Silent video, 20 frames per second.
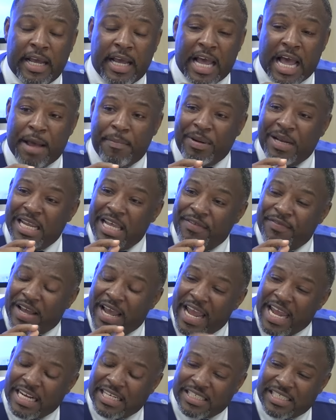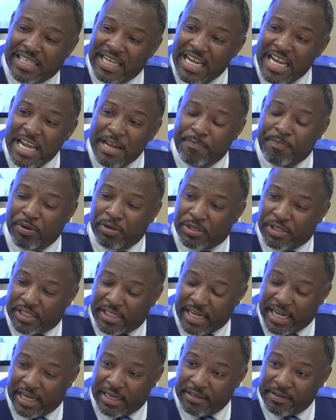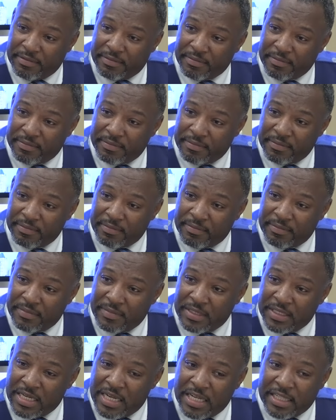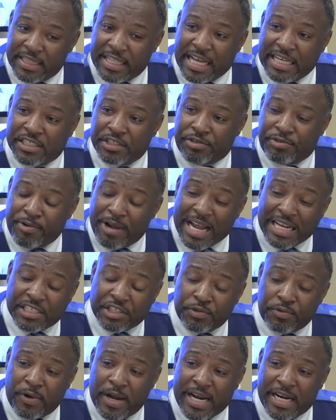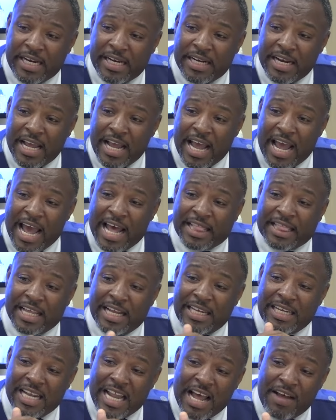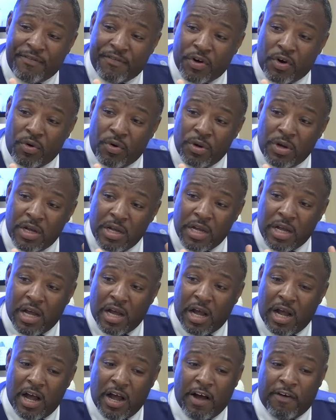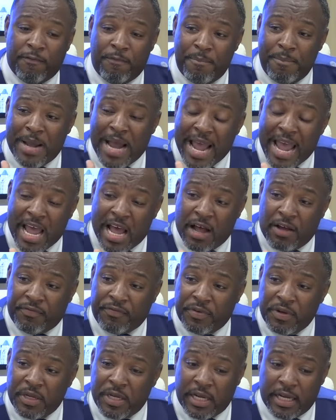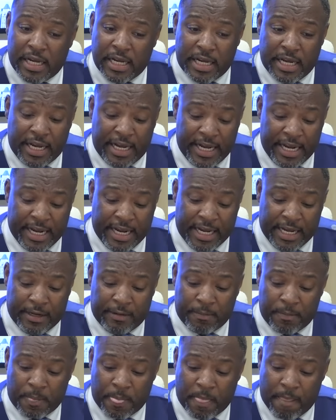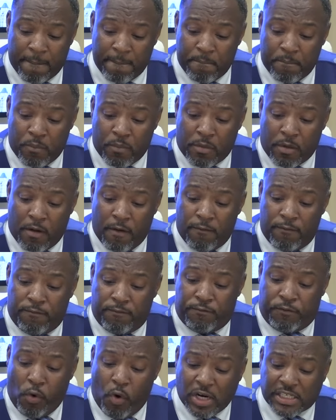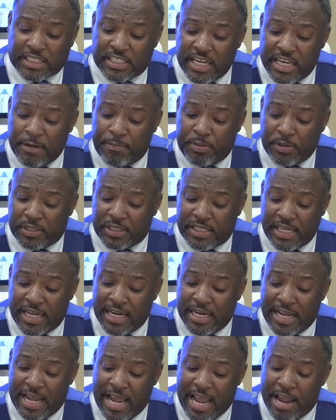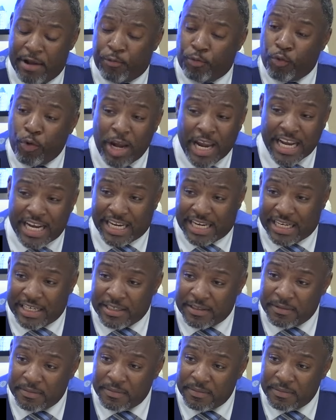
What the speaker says: I believe, 18% that's graduating at the level of math and 14% at reading.